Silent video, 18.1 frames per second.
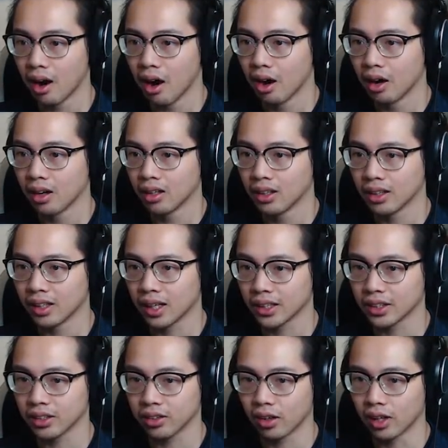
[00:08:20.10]
I
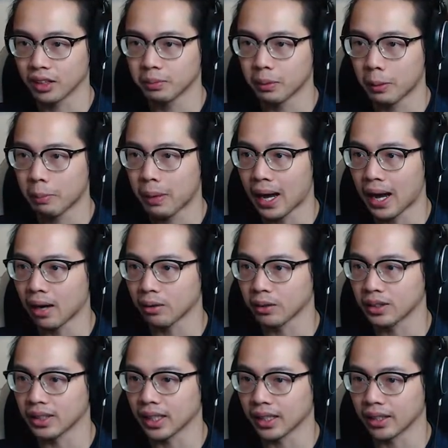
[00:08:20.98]
just lost my
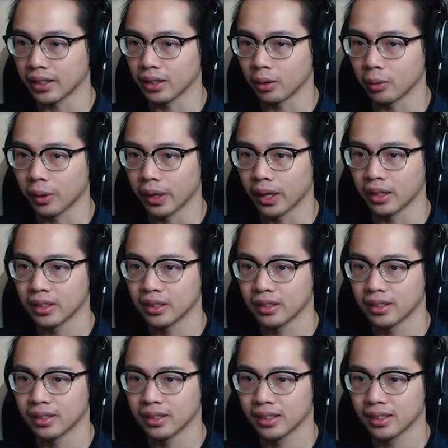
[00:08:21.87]
powers out of nowhere.
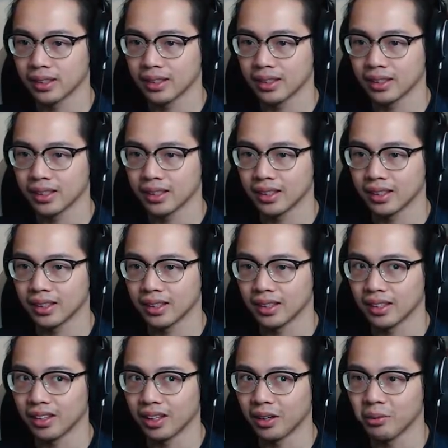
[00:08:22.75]

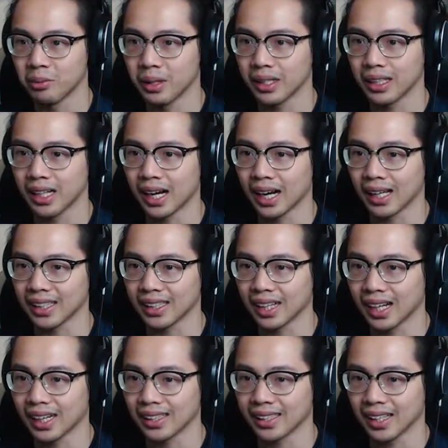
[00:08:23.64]
Oh my
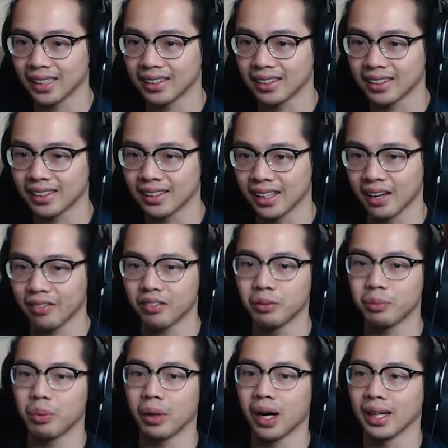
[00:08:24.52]
god, guys, I
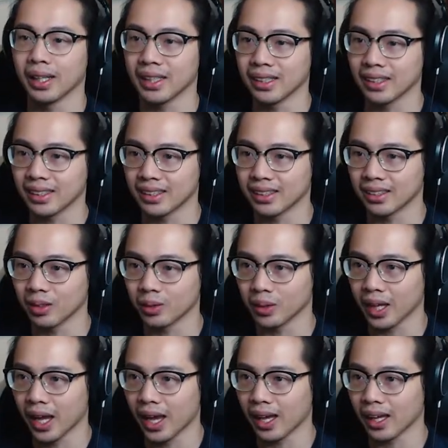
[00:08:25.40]
everybody is
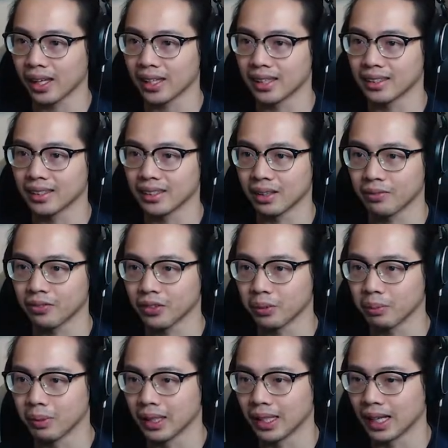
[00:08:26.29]
okay except
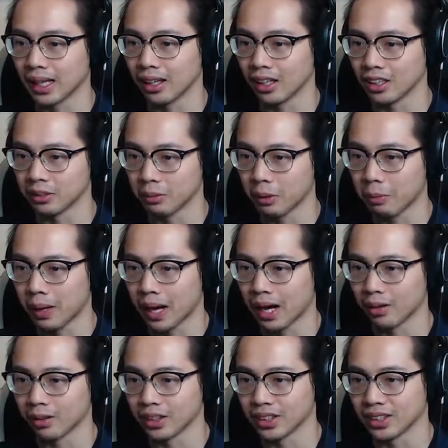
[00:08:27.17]
for me. I lost my
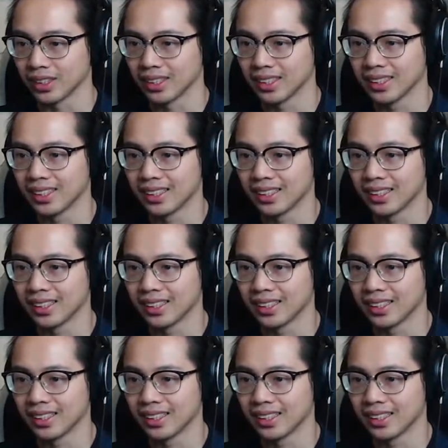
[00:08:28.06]
powers.